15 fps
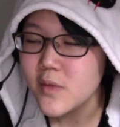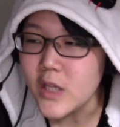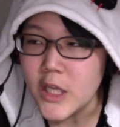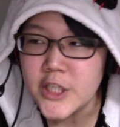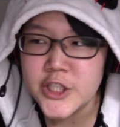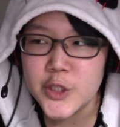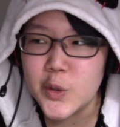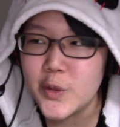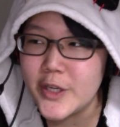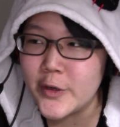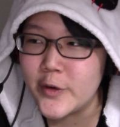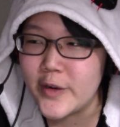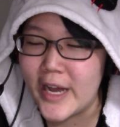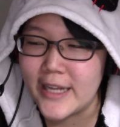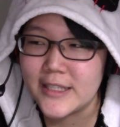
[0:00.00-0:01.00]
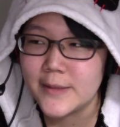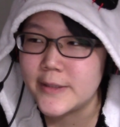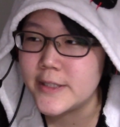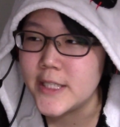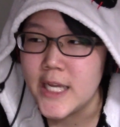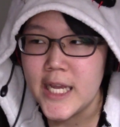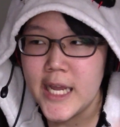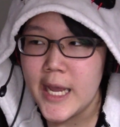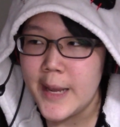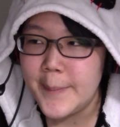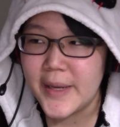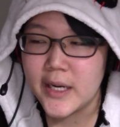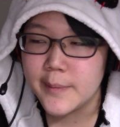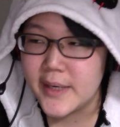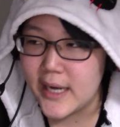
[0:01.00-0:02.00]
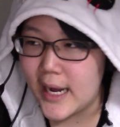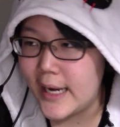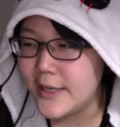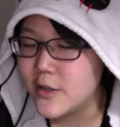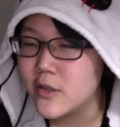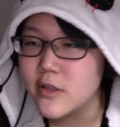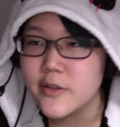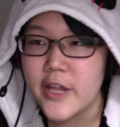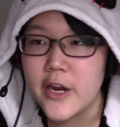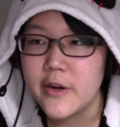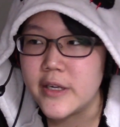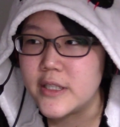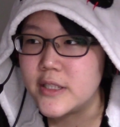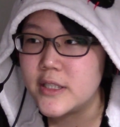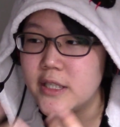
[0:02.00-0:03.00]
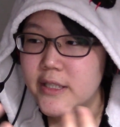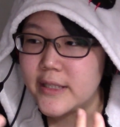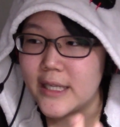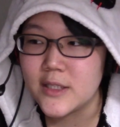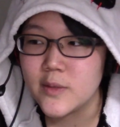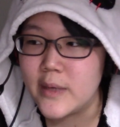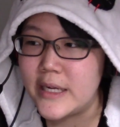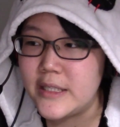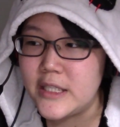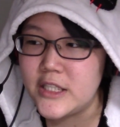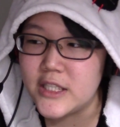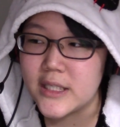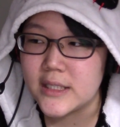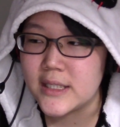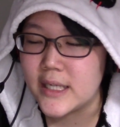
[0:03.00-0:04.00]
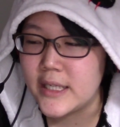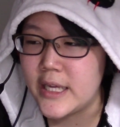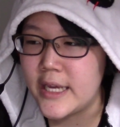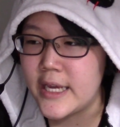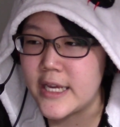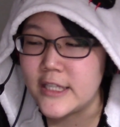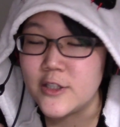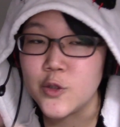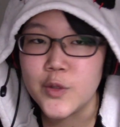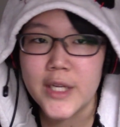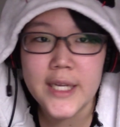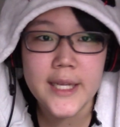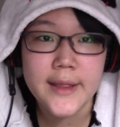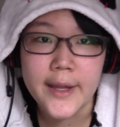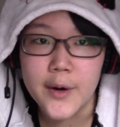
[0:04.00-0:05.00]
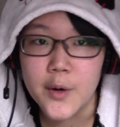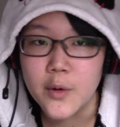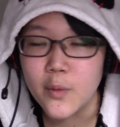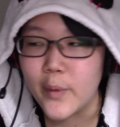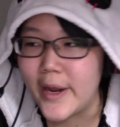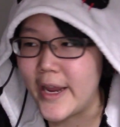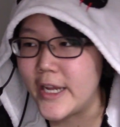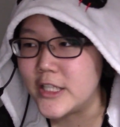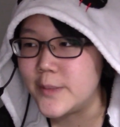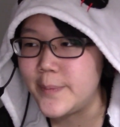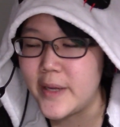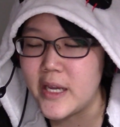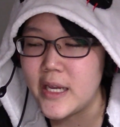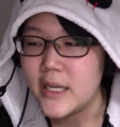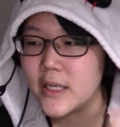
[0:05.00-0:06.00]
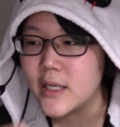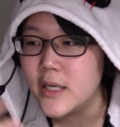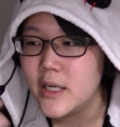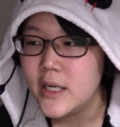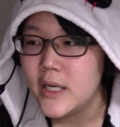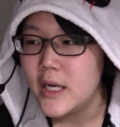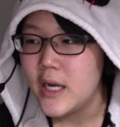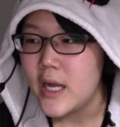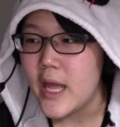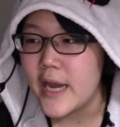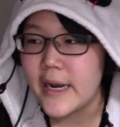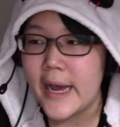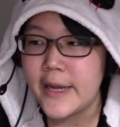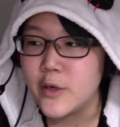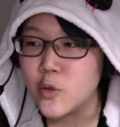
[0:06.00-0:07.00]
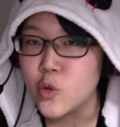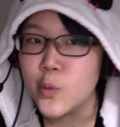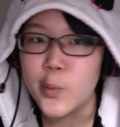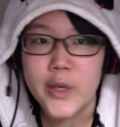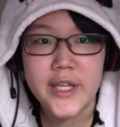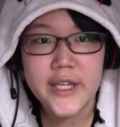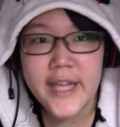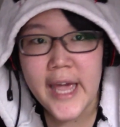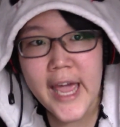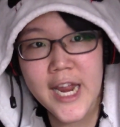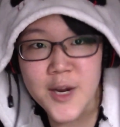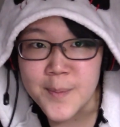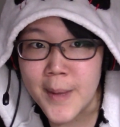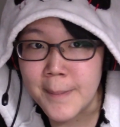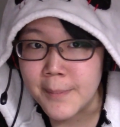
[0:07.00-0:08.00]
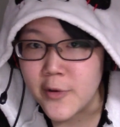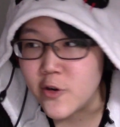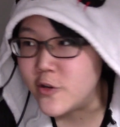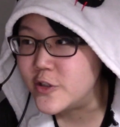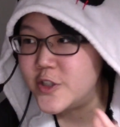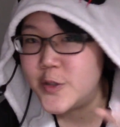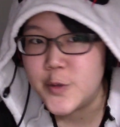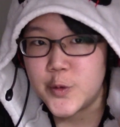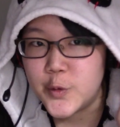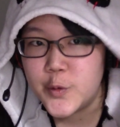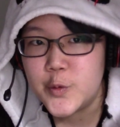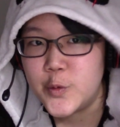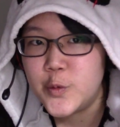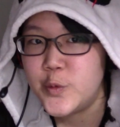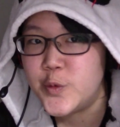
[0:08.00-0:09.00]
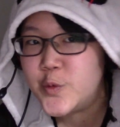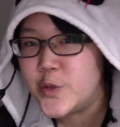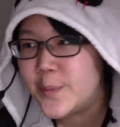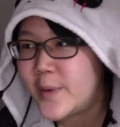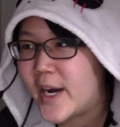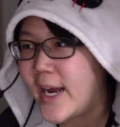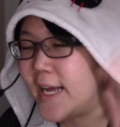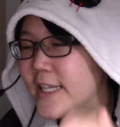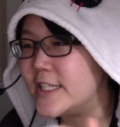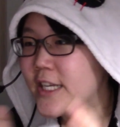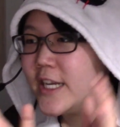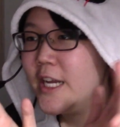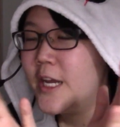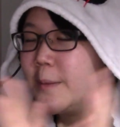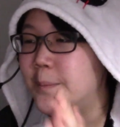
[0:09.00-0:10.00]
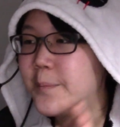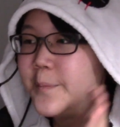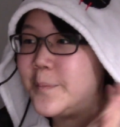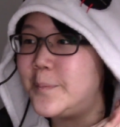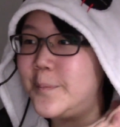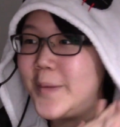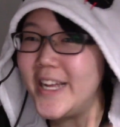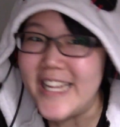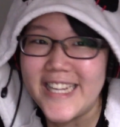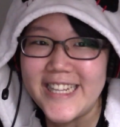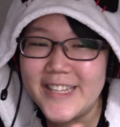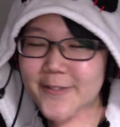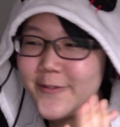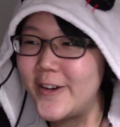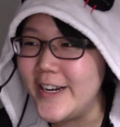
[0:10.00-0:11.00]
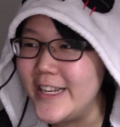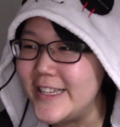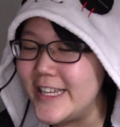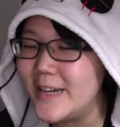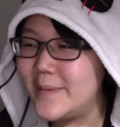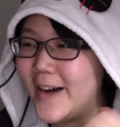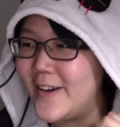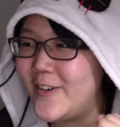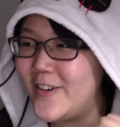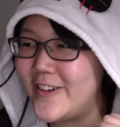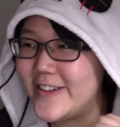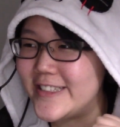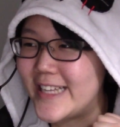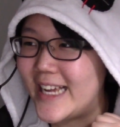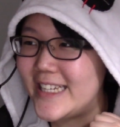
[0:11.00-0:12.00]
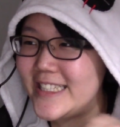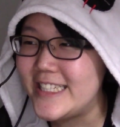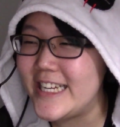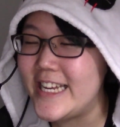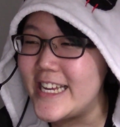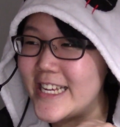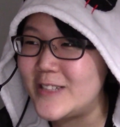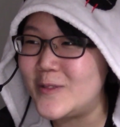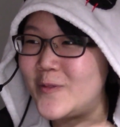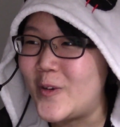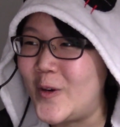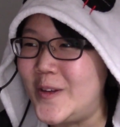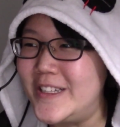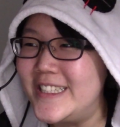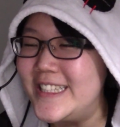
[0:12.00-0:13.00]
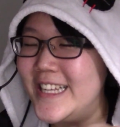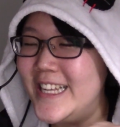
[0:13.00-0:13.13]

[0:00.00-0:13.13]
Shioriko has become an idol. That's why Nijigasaki is unique in their own ways, being an idol group with 10 members. Ooh, surprise. But the funny thing about her is that she has the